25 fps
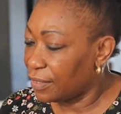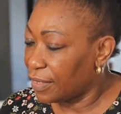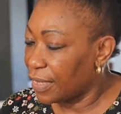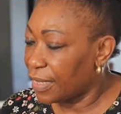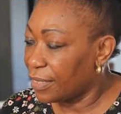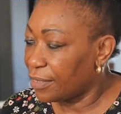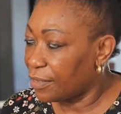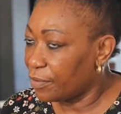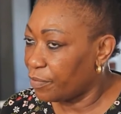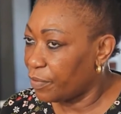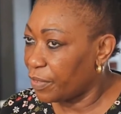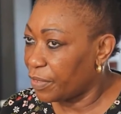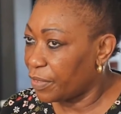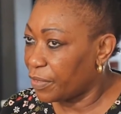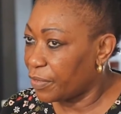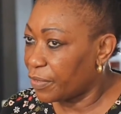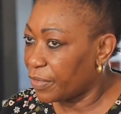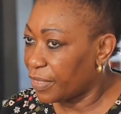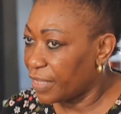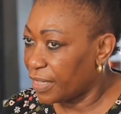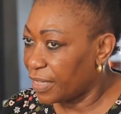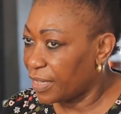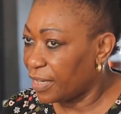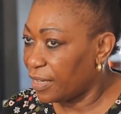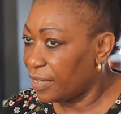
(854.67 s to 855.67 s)
You end up with
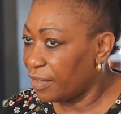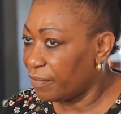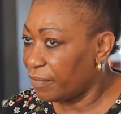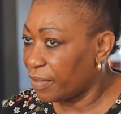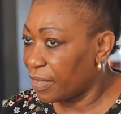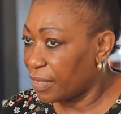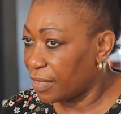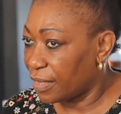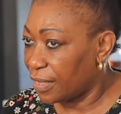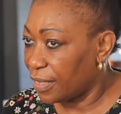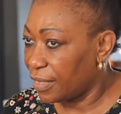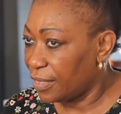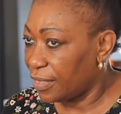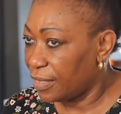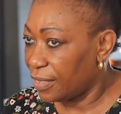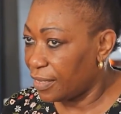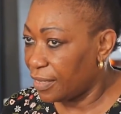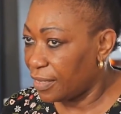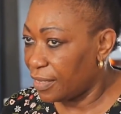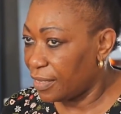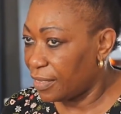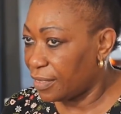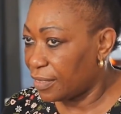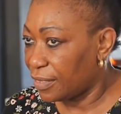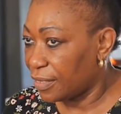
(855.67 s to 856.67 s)
chronic
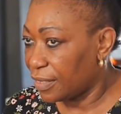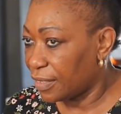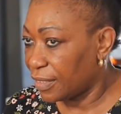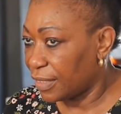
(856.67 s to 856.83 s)
kidney